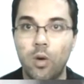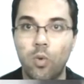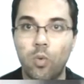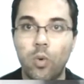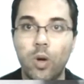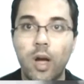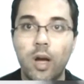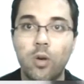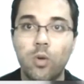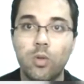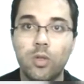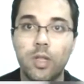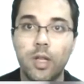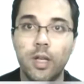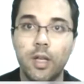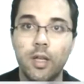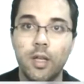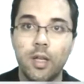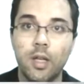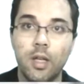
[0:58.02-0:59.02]

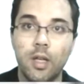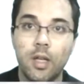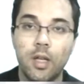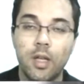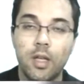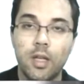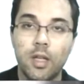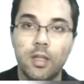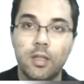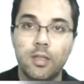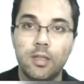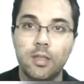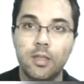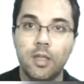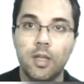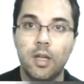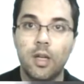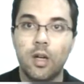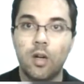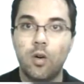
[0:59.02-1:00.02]
Uragote, it's
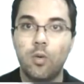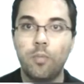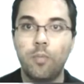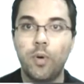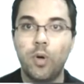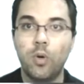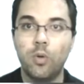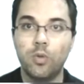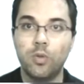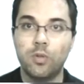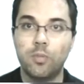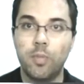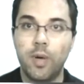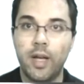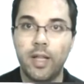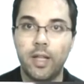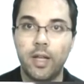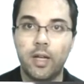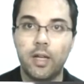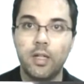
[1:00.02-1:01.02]
composed
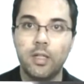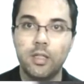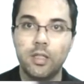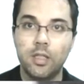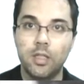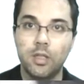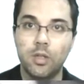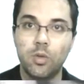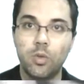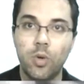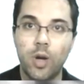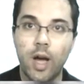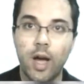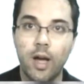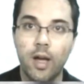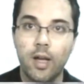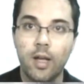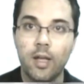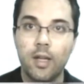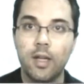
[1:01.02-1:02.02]
by the kanji
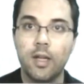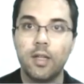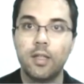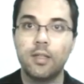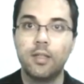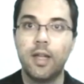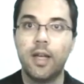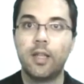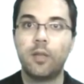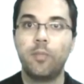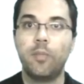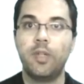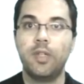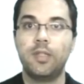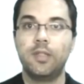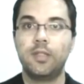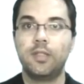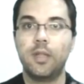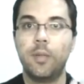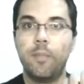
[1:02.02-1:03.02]
ura, that
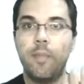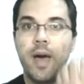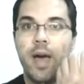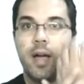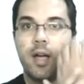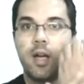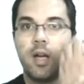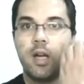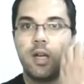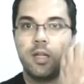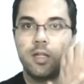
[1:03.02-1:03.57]
means the back,